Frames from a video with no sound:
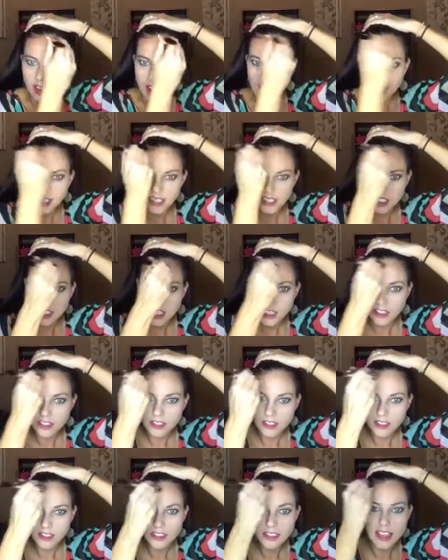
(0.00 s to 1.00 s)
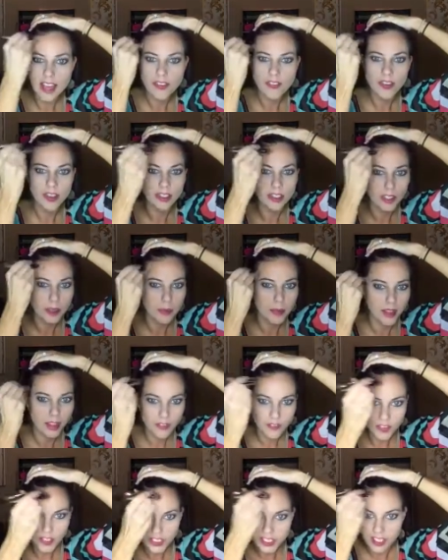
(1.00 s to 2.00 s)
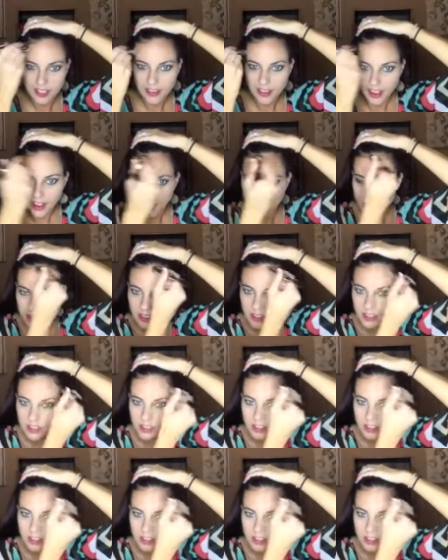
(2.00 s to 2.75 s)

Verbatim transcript: I can see definitely the benefits in that.